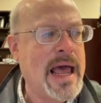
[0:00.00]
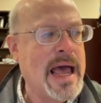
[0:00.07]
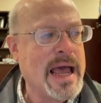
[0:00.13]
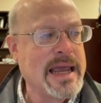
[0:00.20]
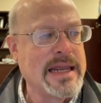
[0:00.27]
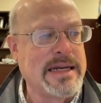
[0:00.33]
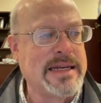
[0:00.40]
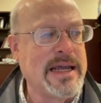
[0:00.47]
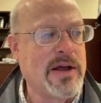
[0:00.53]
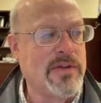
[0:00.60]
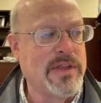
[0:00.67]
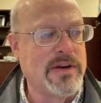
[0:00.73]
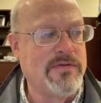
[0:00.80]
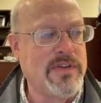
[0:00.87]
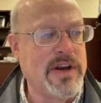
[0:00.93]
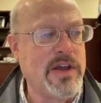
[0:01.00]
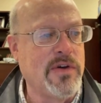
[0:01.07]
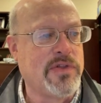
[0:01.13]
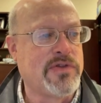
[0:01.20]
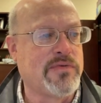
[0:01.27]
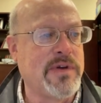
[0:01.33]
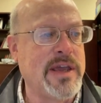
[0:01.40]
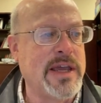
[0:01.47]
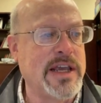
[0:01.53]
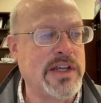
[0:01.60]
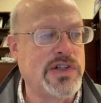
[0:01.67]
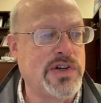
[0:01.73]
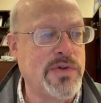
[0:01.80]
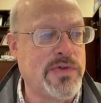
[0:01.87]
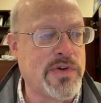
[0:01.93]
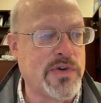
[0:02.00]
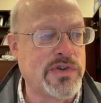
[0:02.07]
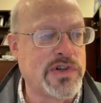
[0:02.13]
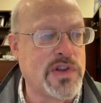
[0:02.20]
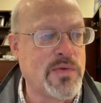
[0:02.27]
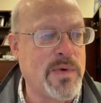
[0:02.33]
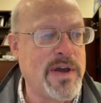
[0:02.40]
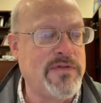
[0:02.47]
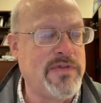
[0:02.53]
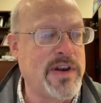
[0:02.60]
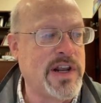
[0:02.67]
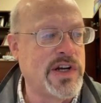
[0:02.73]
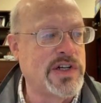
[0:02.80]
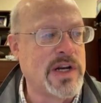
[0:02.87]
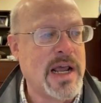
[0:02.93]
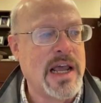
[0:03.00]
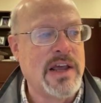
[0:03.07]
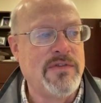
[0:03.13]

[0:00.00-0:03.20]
I can tell that video 3 is 2/3 of the way finished.